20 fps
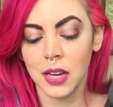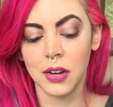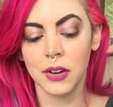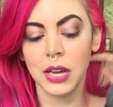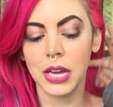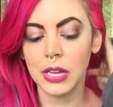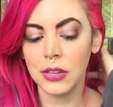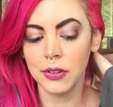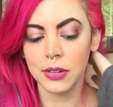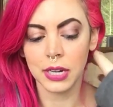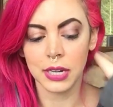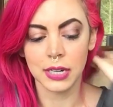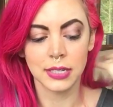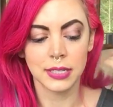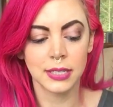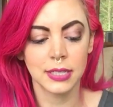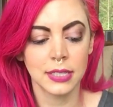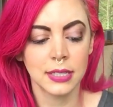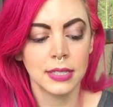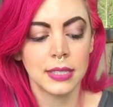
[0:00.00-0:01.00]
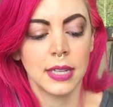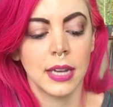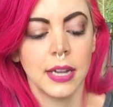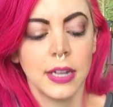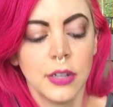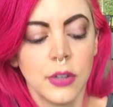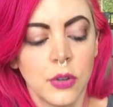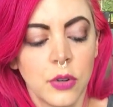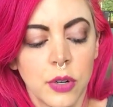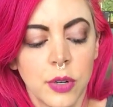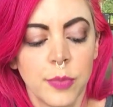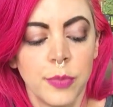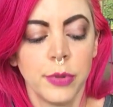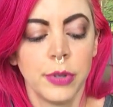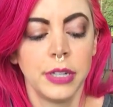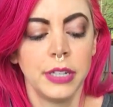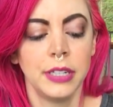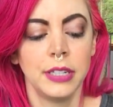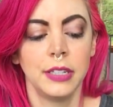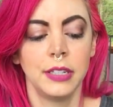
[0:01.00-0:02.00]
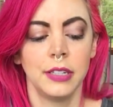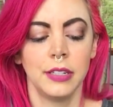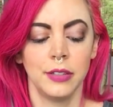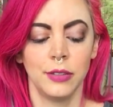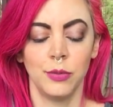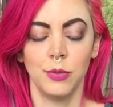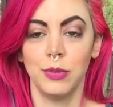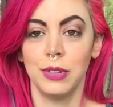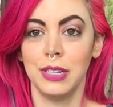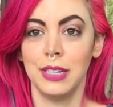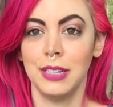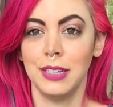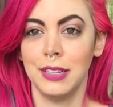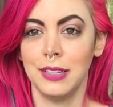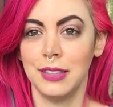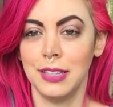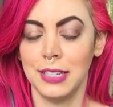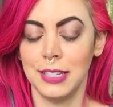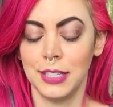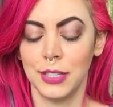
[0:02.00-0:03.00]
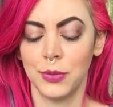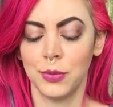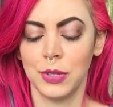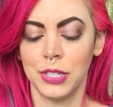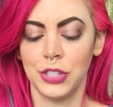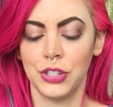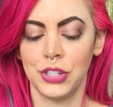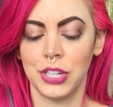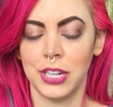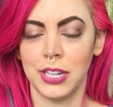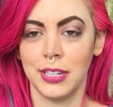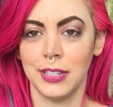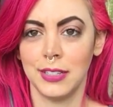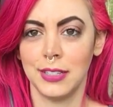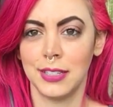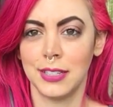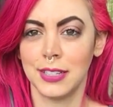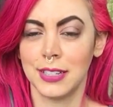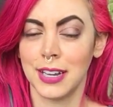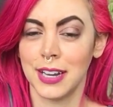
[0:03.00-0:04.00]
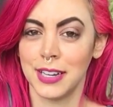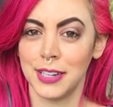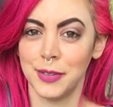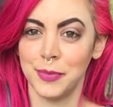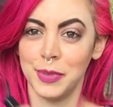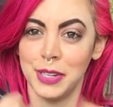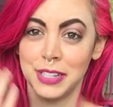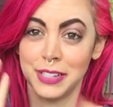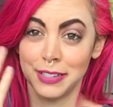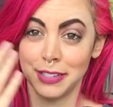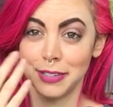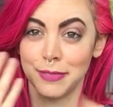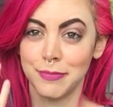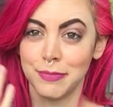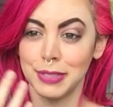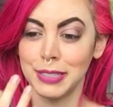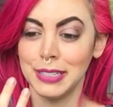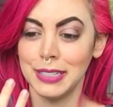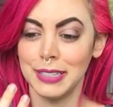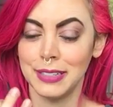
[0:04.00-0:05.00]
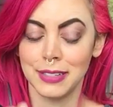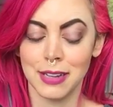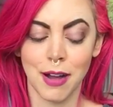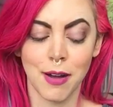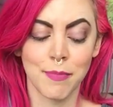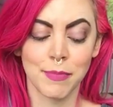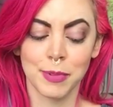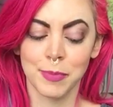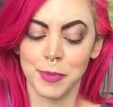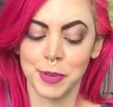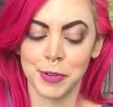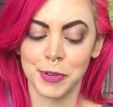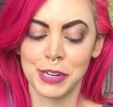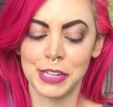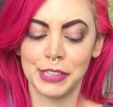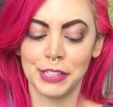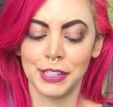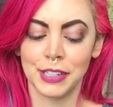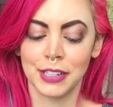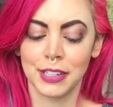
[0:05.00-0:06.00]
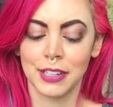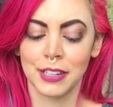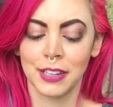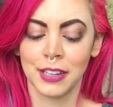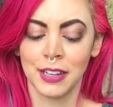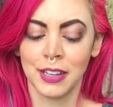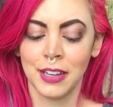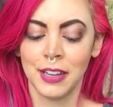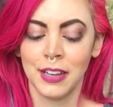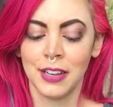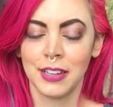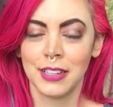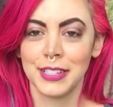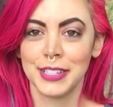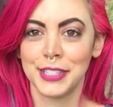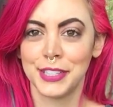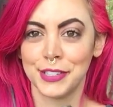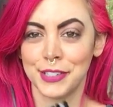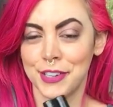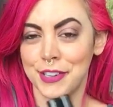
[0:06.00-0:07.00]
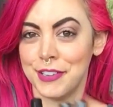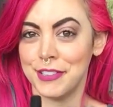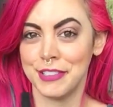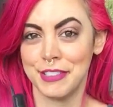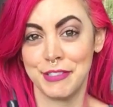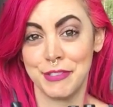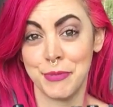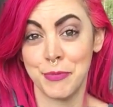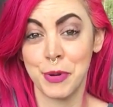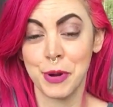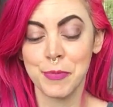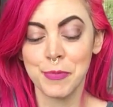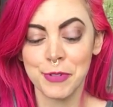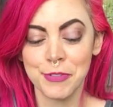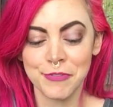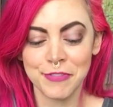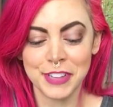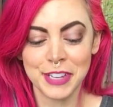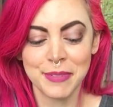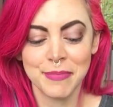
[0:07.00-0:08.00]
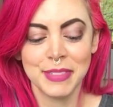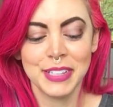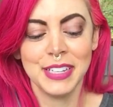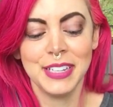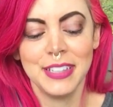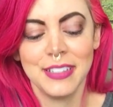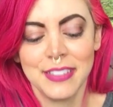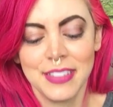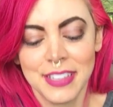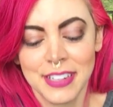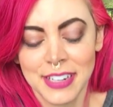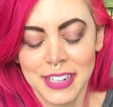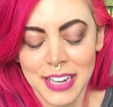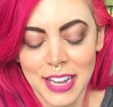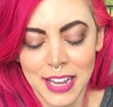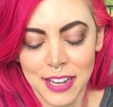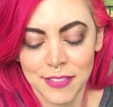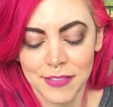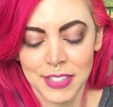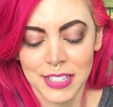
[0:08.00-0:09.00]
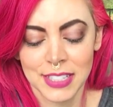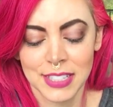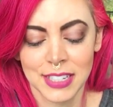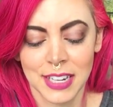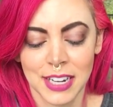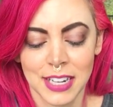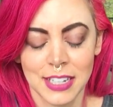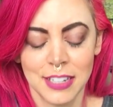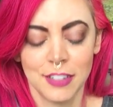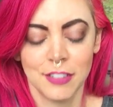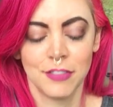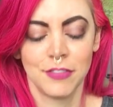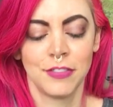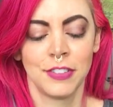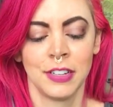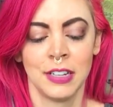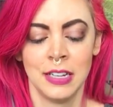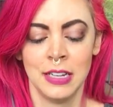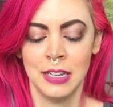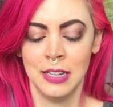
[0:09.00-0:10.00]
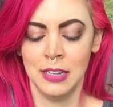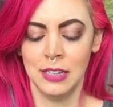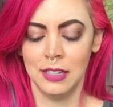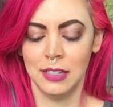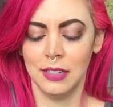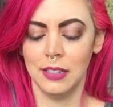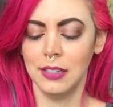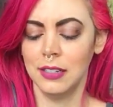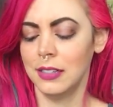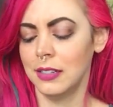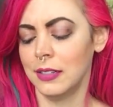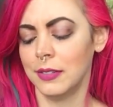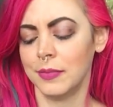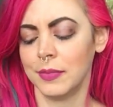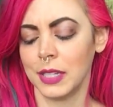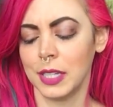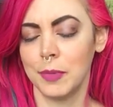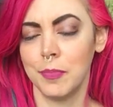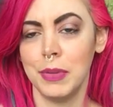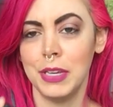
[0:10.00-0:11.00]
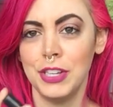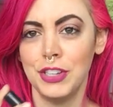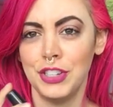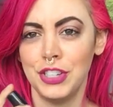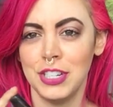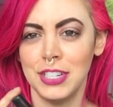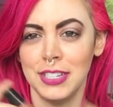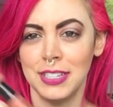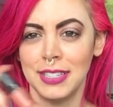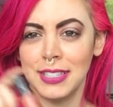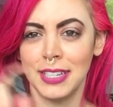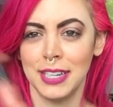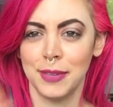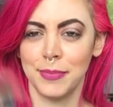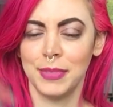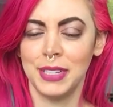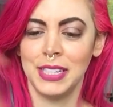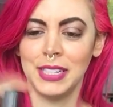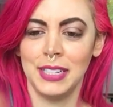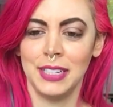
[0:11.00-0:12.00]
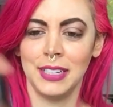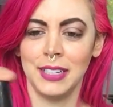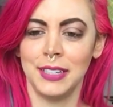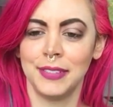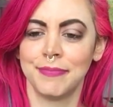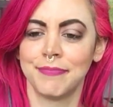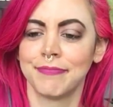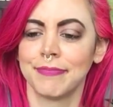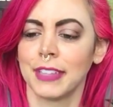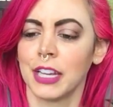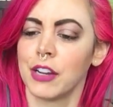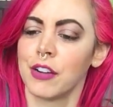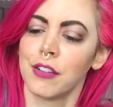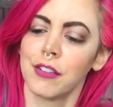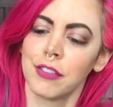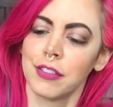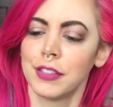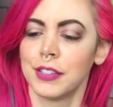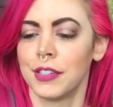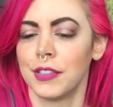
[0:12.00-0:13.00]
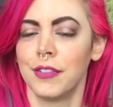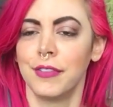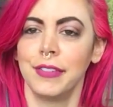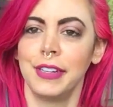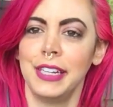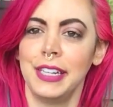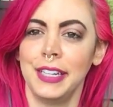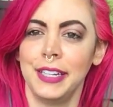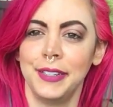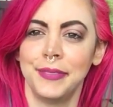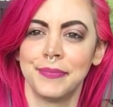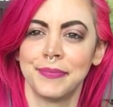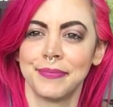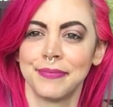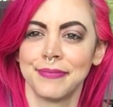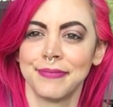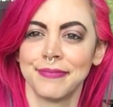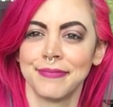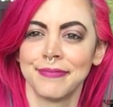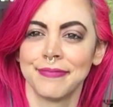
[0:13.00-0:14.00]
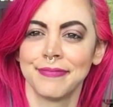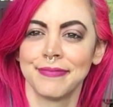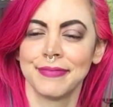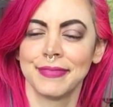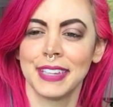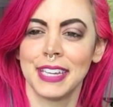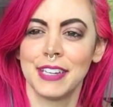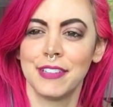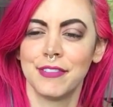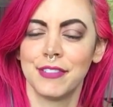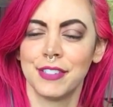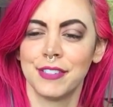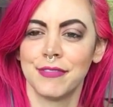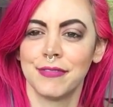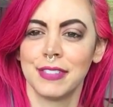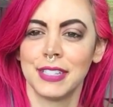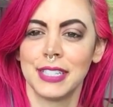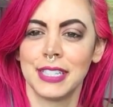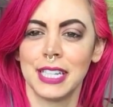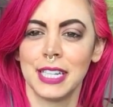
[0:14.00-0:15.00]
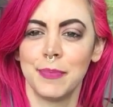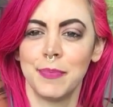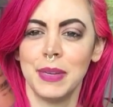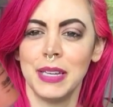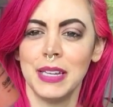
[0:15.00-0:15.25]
Okay, you guys, since I incorporated three, these three shades to kind of make a complete complementary look, because they're all in the purple family, and then I have this kind of um, like peachy, salmony, earth tony, I don't know, it's like